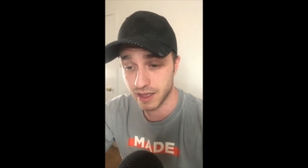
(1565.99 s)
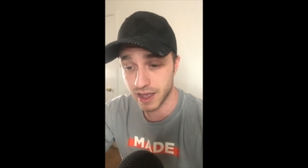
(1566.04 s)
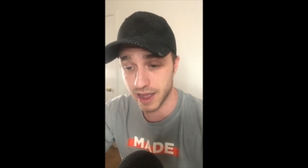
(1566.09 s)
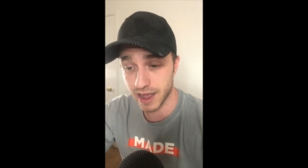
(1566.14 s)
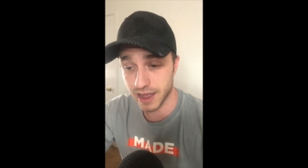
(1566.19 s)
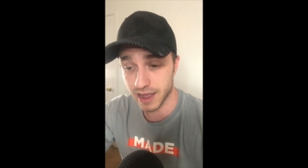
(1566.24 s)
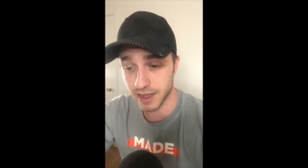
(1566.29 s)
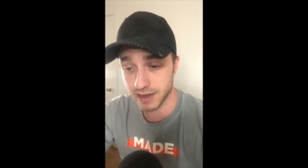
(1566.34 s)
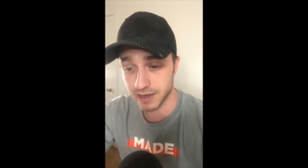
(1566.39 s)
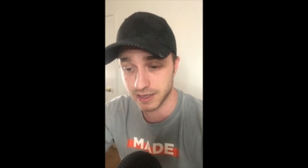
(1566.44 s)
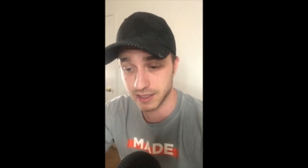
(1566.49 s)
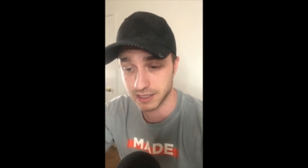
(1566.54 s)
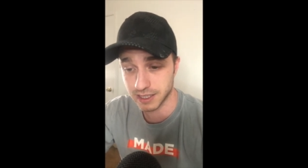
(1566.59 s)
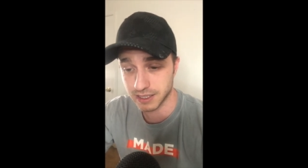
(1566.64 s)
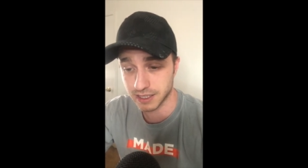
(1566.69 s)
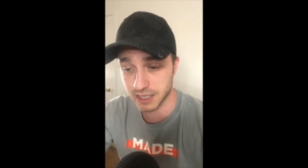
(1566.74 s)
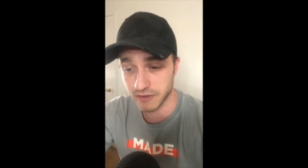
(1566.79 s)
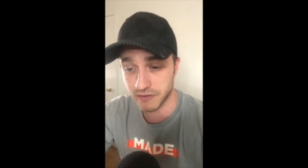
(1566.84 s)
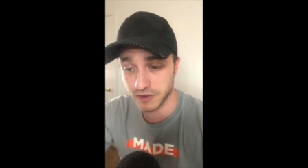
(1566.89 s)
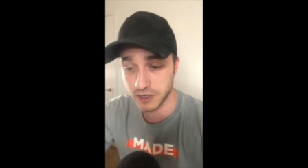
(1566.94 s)
And it
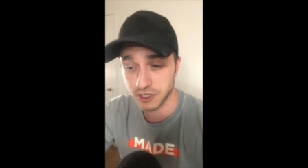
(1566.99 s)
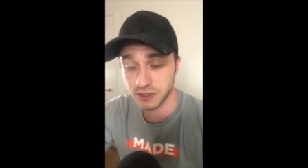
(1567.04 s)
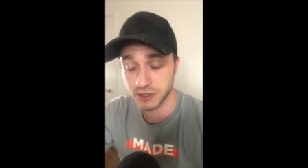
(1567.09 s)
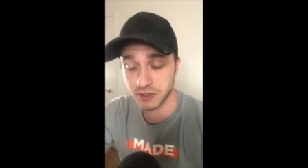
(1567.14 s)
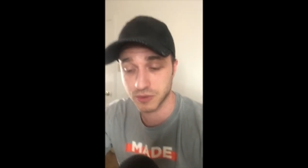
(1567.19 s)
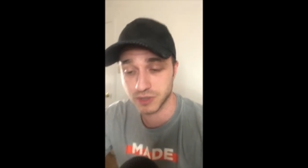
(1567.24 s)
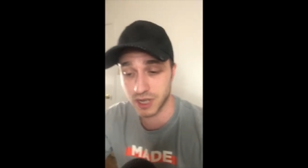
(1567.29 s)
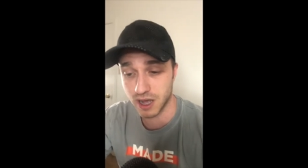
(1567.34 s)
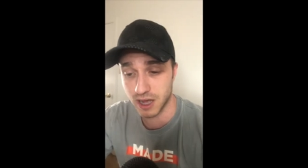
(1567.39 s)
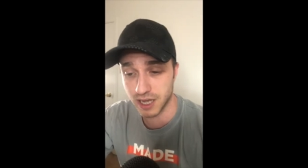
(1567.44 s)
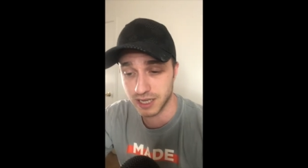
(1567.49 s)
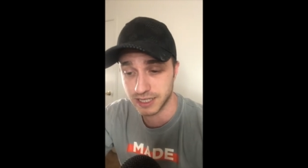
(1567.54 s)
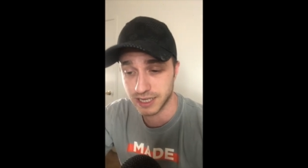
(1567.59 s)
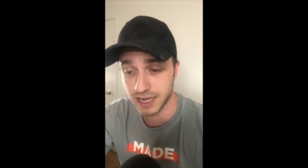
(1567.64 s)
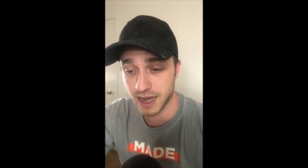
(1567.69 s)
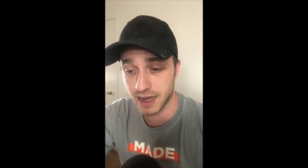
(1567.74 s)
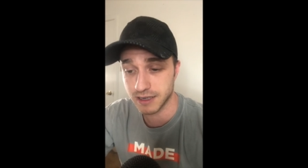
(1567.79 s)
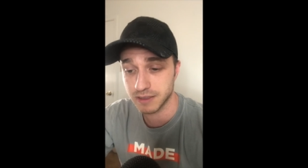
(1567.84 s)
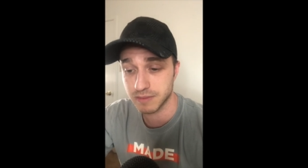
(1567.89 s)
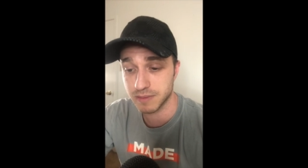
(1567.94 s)
says the officials would
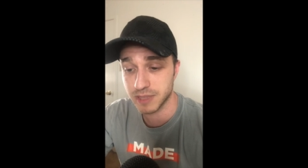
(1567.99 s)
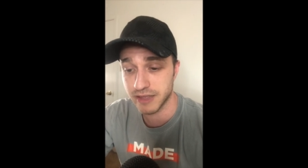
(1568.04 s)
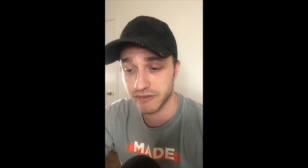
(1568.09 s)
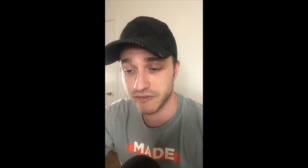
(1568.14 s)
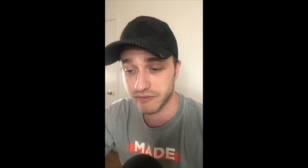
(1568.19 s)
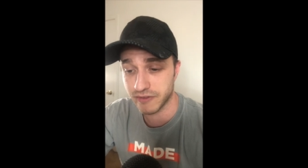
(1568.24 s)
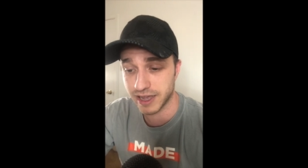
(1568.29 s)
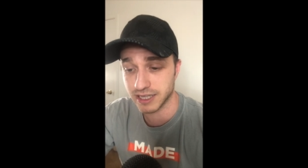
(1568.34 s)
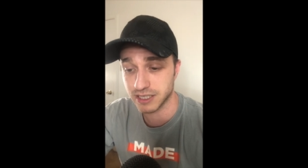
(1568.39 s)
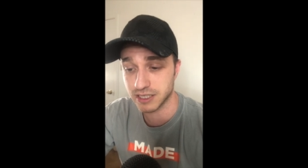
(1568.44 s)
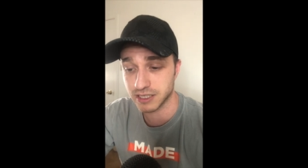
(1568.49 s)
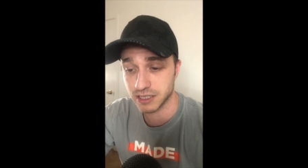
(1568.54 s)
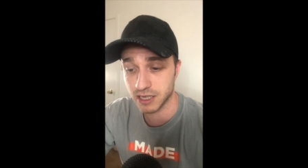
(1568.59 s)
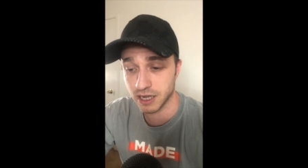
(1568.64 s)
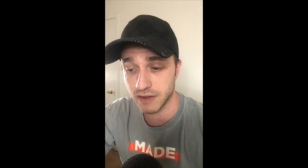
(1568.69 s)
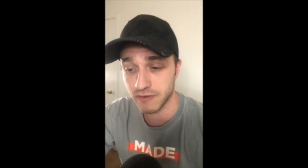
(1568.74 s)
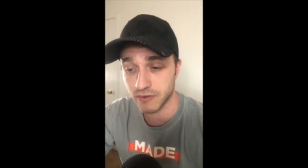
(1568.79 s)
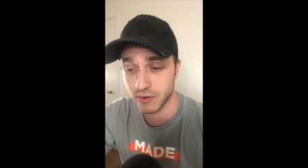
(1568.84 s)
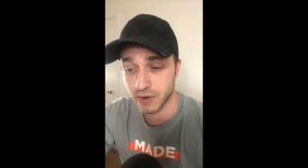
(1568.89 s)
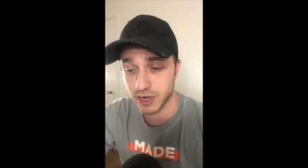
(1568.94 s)
undoubtedly face
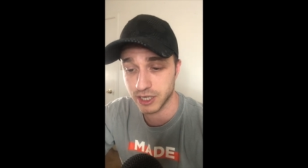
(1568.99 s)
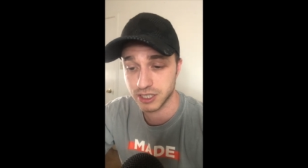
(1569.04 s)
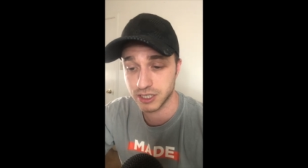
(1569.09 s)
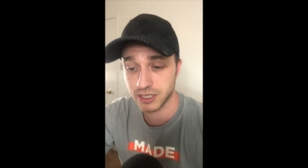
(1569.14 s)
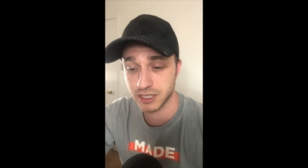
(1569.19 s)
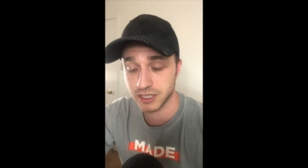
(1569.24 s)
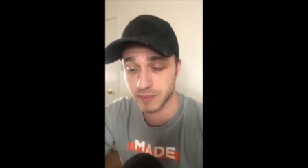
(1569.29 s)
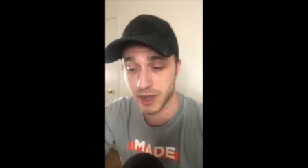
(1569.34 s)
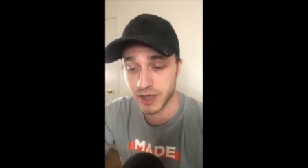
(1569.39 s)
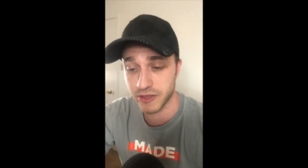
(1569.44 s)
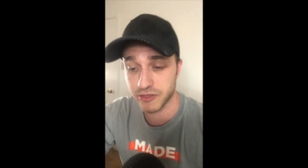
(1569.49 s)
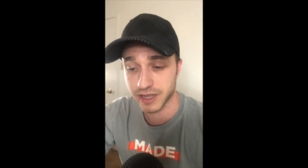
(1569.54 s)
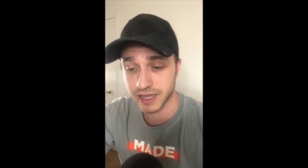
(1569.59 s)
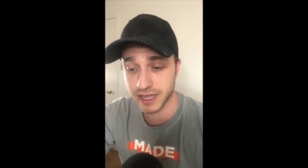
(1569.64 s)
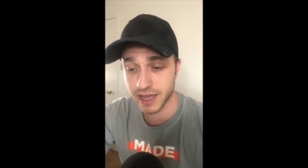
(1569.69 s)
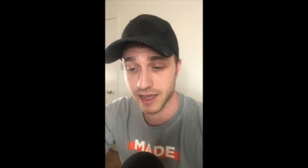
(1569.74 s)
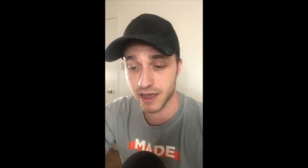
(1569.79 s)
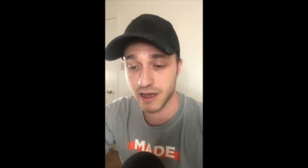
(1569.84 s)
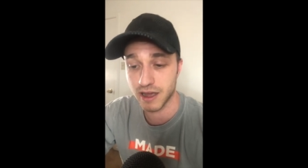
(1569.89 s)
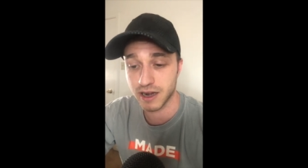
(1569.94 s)
tough questions about the
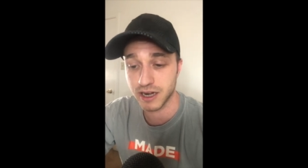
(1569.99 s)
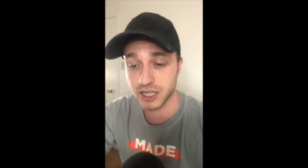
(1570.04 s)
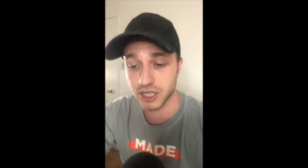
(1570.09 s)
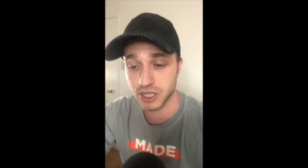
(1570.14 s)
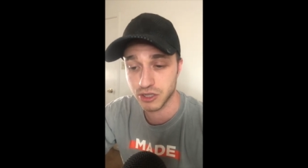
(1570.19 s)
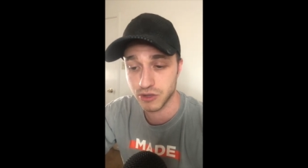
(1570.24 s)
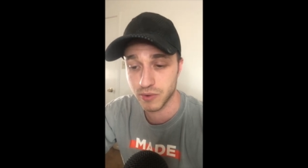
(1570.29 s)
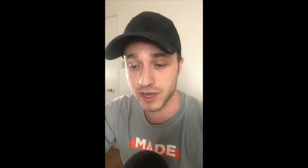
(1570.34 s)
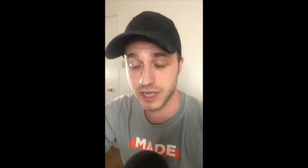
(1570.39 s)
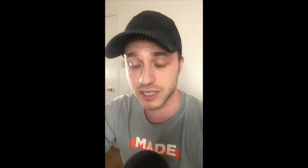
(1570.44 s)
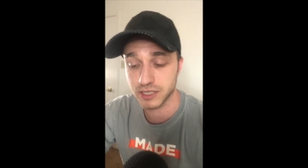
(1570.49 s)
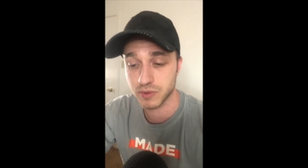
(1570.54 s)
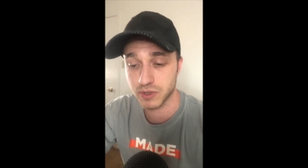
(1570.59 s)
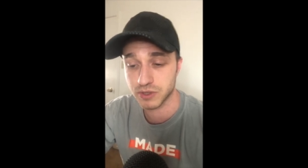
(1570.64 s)
chaotic U.S.